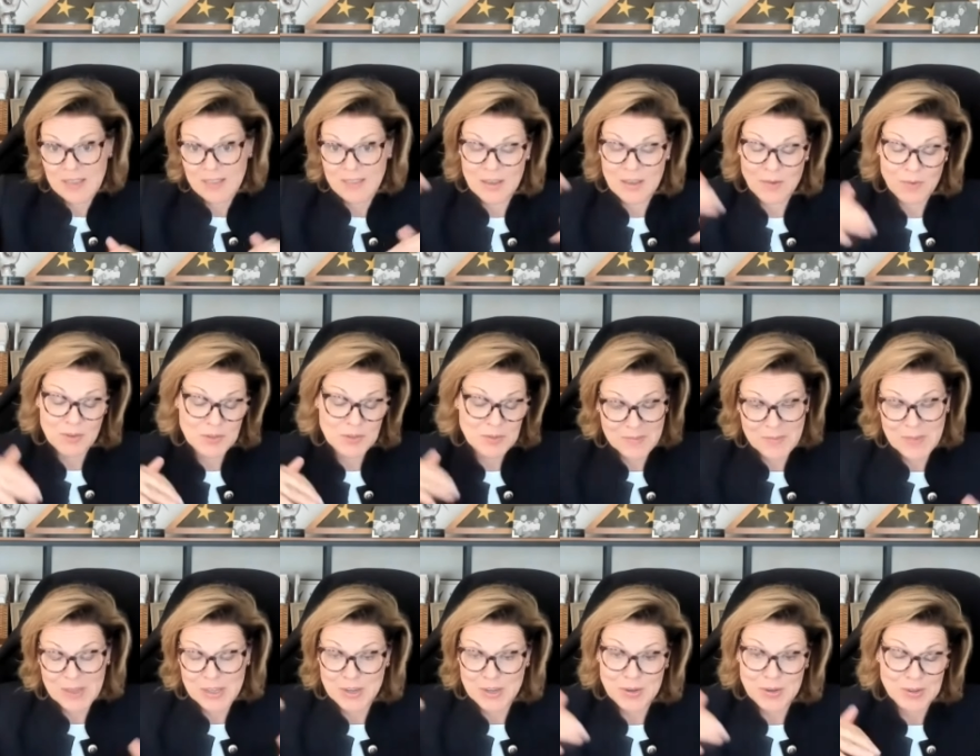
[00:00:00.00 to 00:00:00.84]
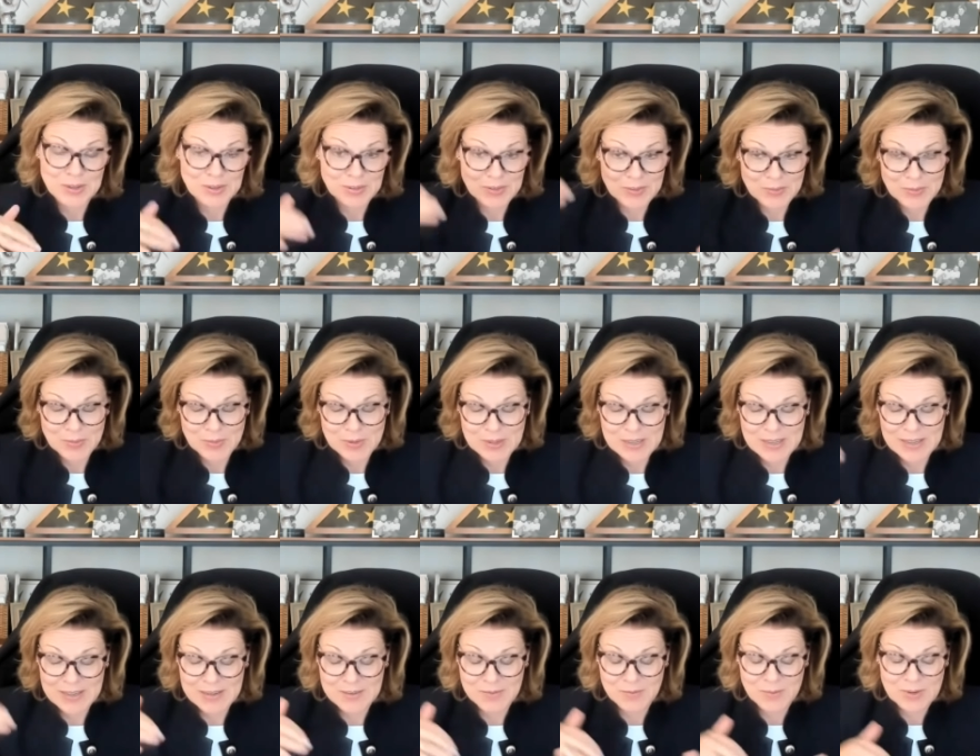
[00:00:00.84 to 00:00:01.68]
That was my goal
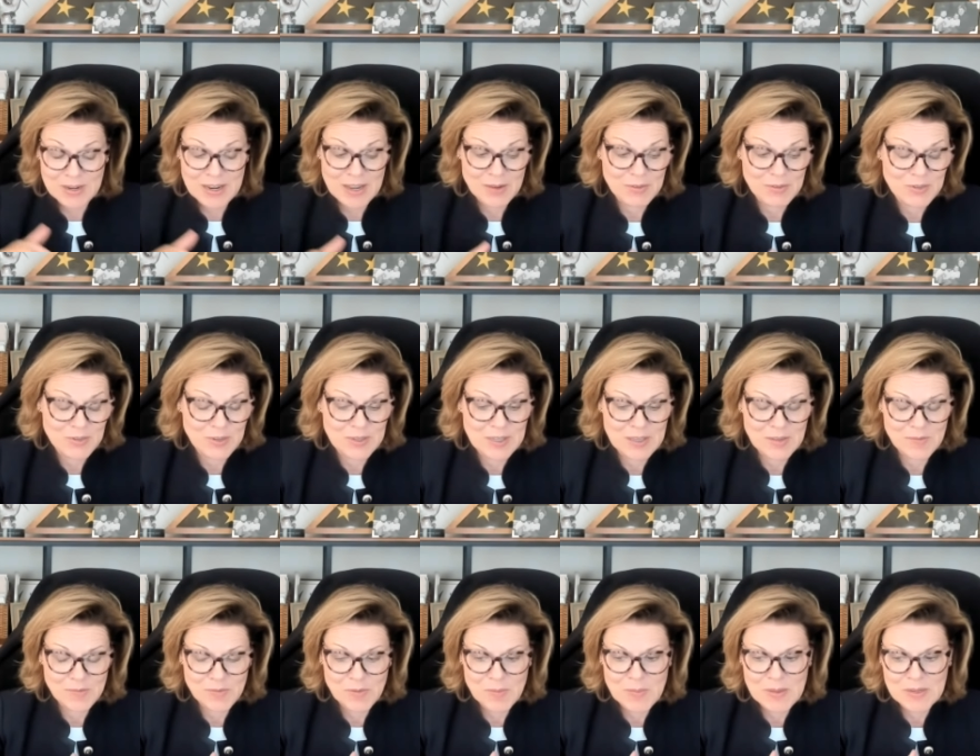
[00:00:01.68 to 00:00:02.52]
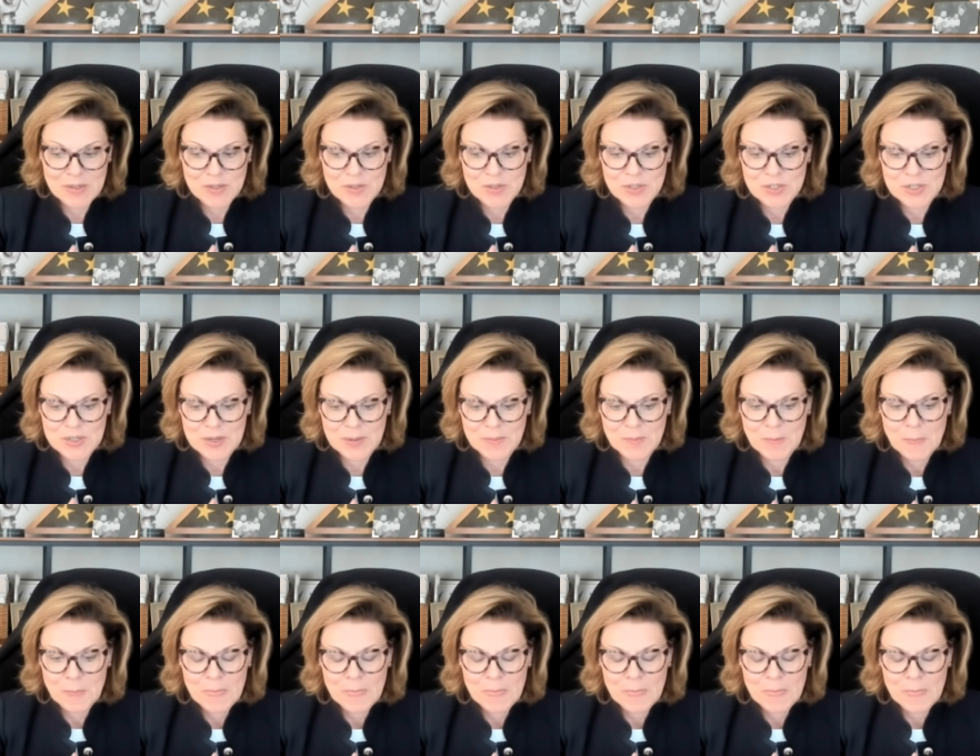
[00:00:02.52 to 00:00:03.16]
in when I was looking for mentorship